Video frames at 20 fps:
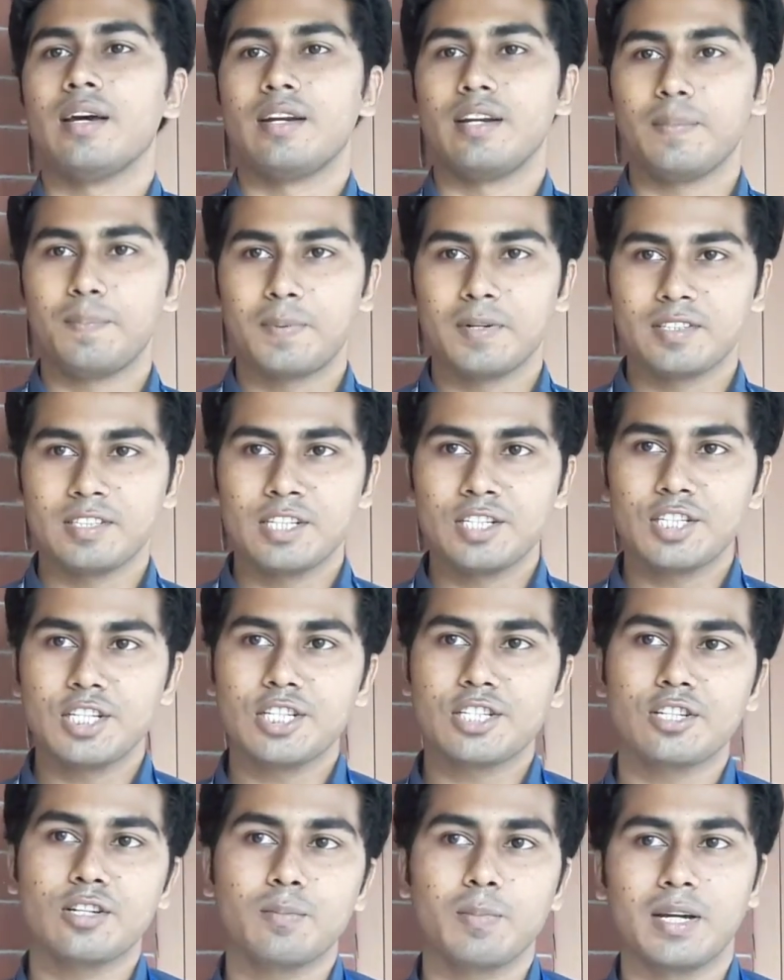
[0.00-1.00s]

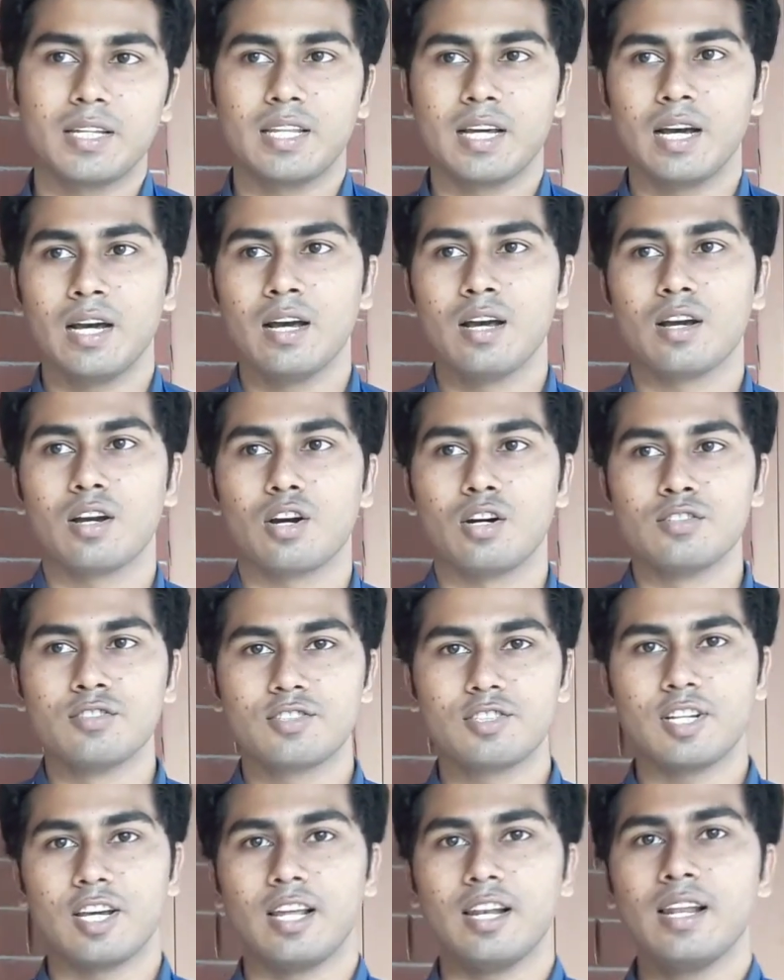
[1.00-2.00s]
representation by the
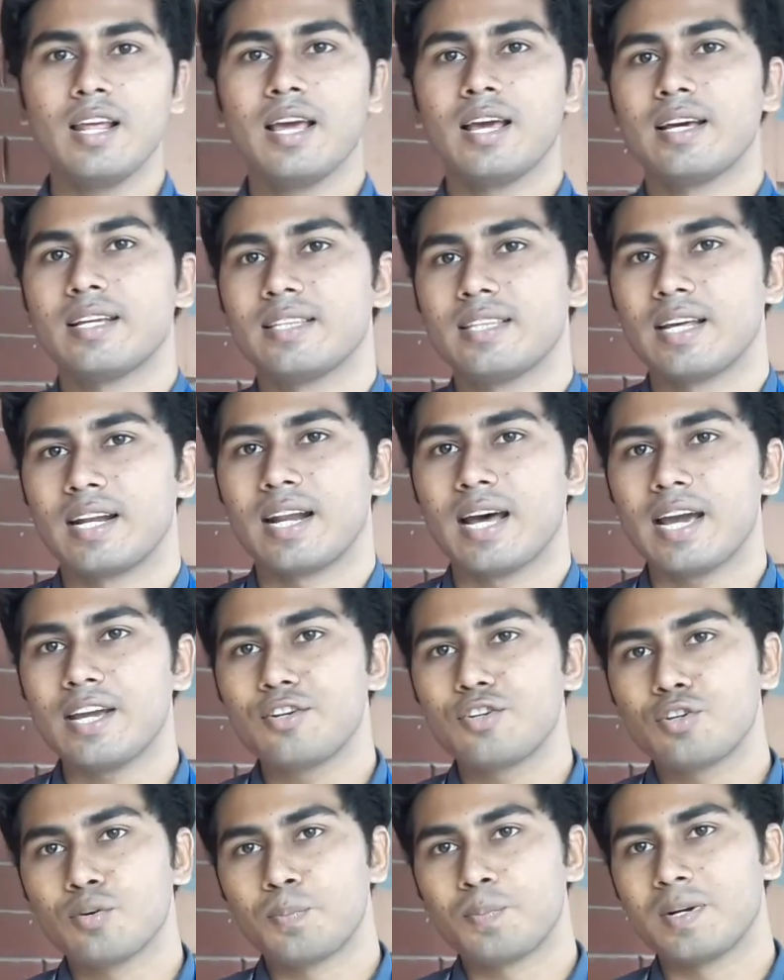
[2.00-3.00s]
counsel, the
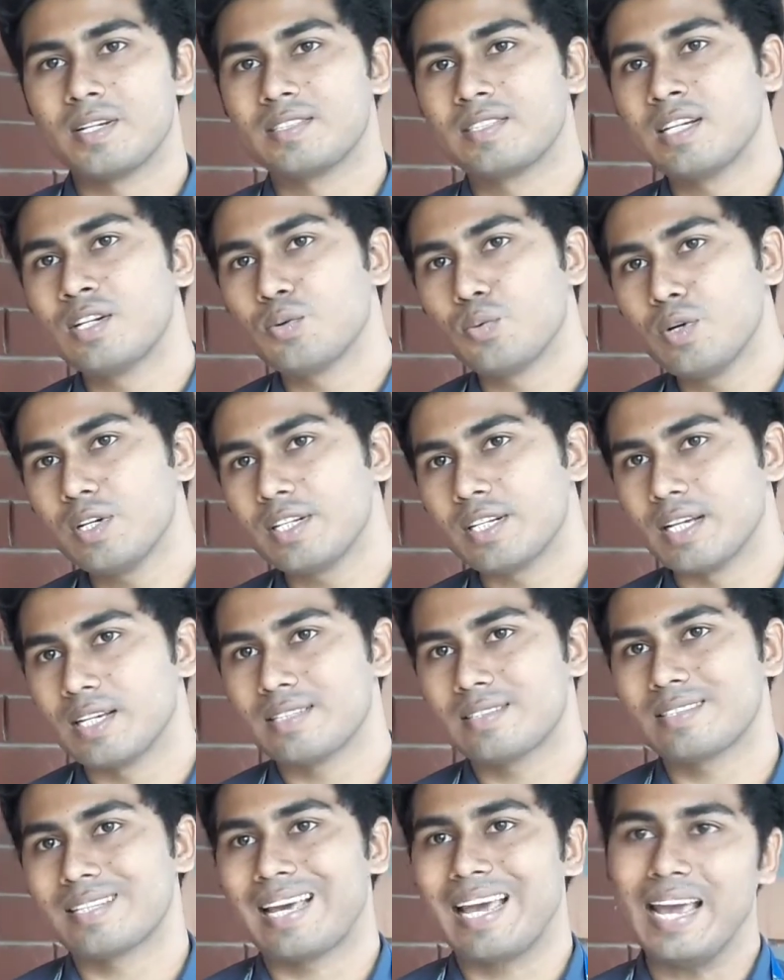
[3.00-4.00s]
right to present
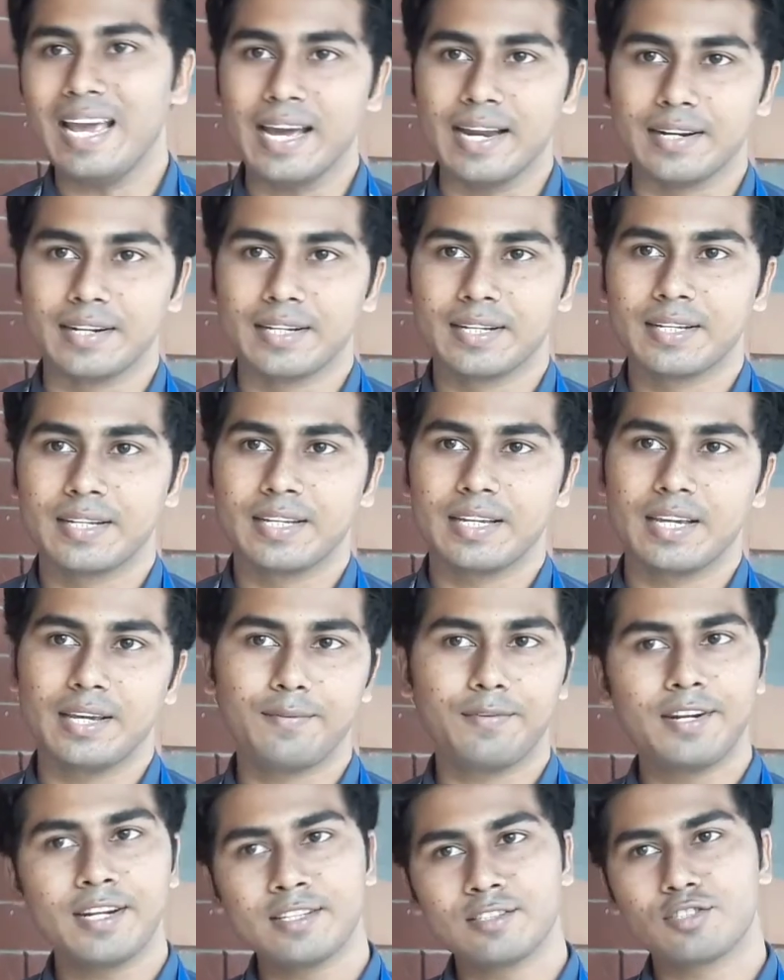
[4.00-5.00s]
witness and
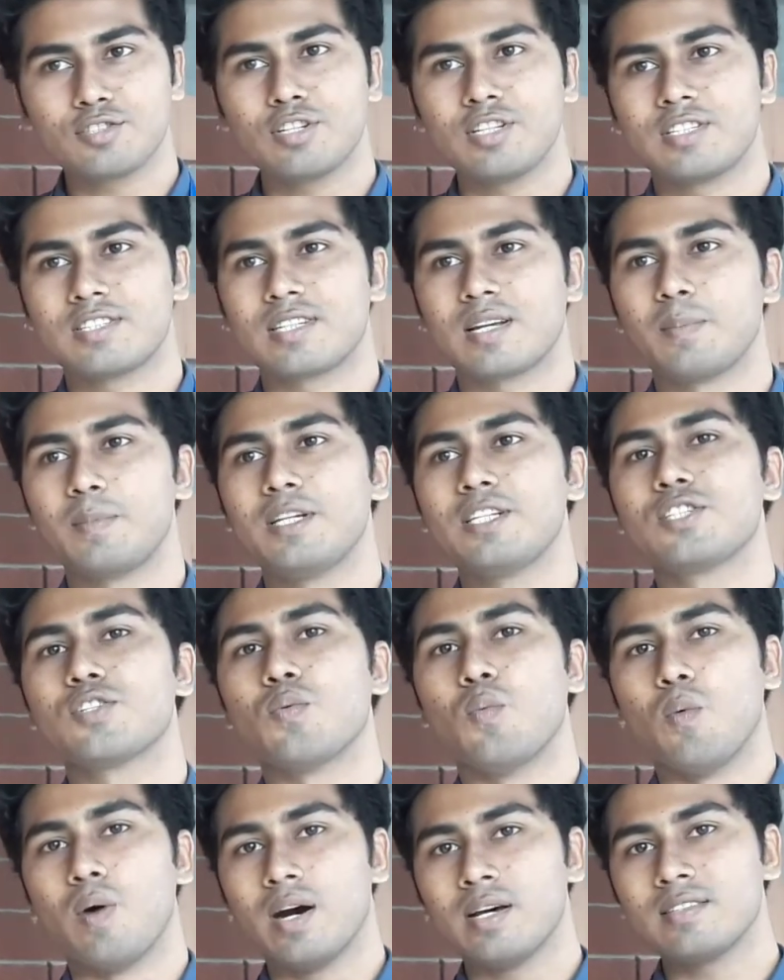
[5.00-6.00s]
evidence to establish
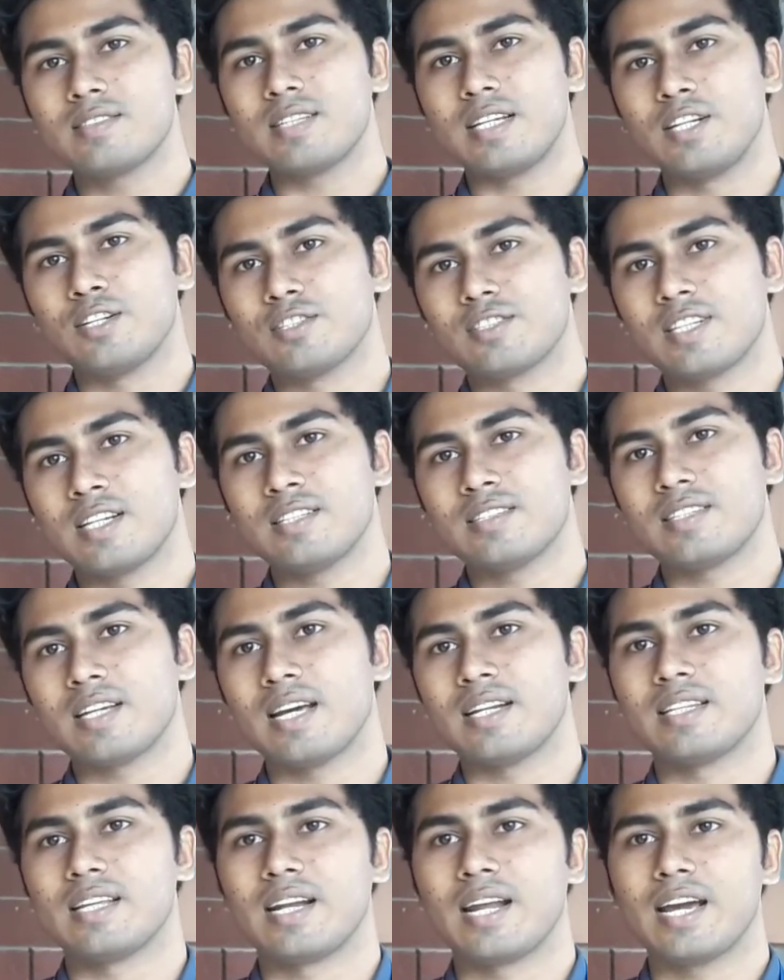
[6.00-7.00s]
one's innocence
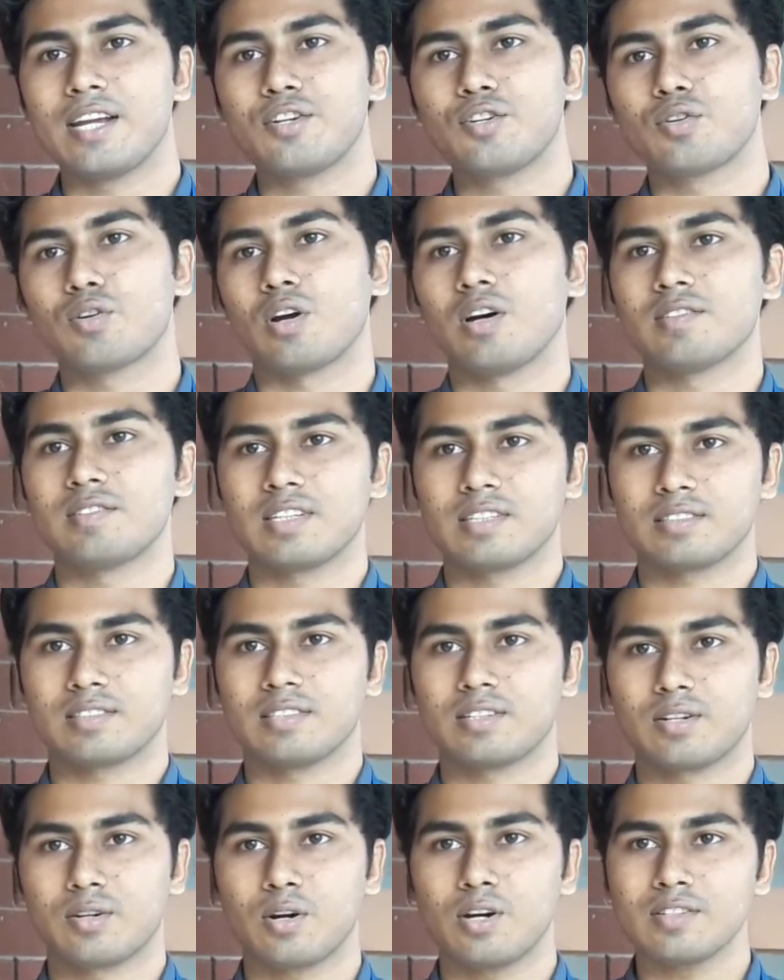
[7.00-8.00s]
and the right to
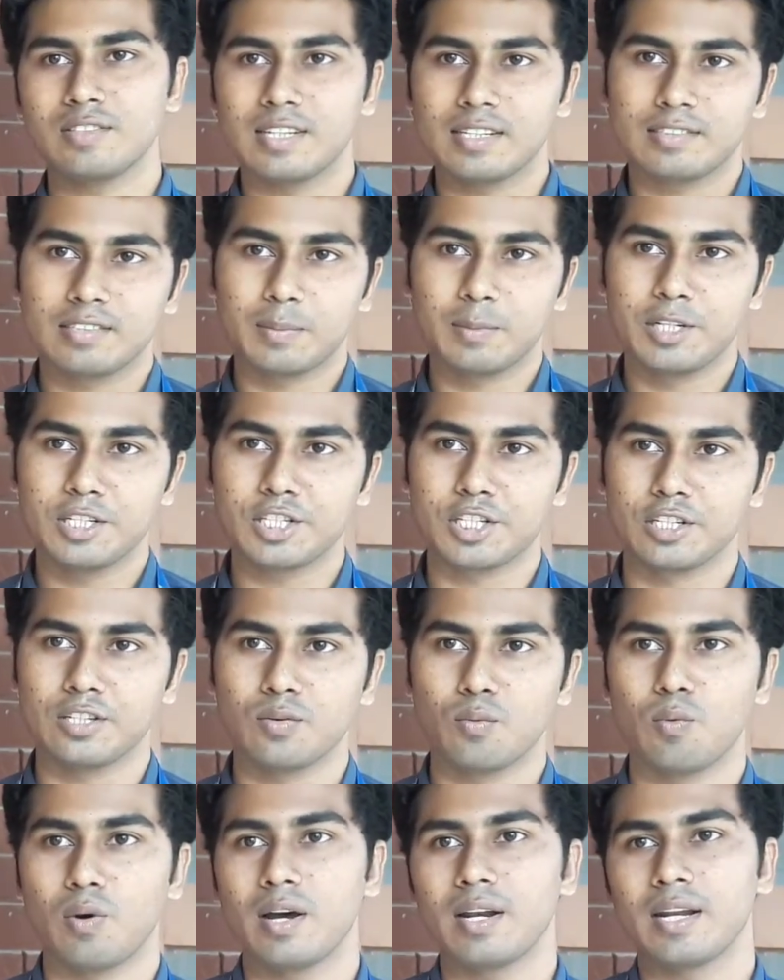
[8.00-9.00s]
cross-examination
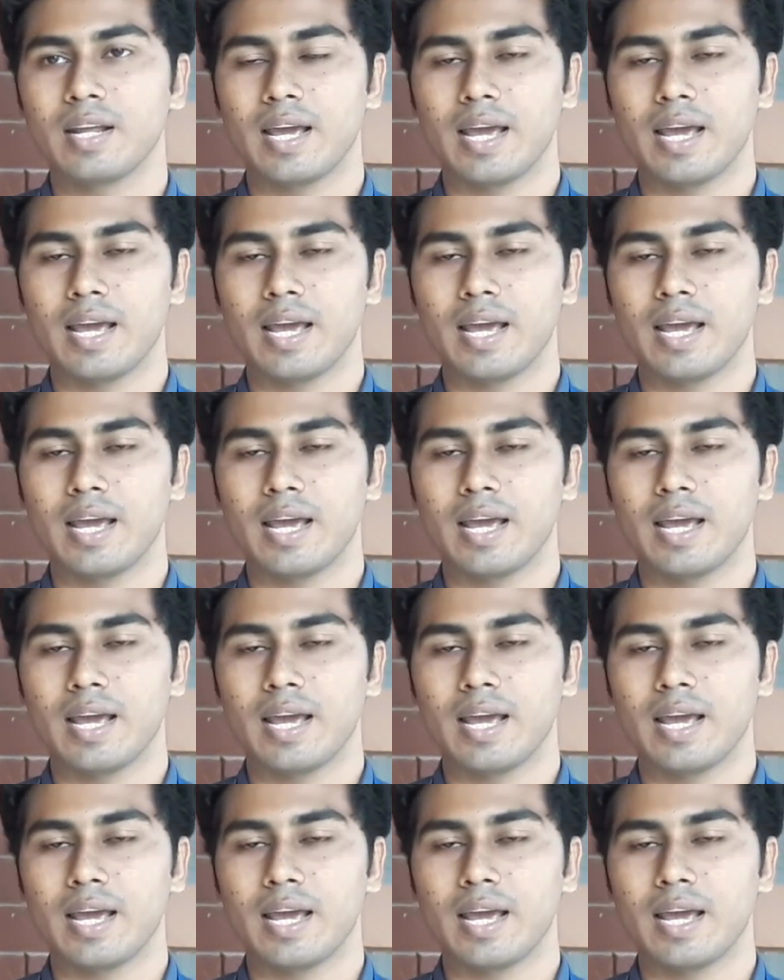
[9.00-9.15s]
one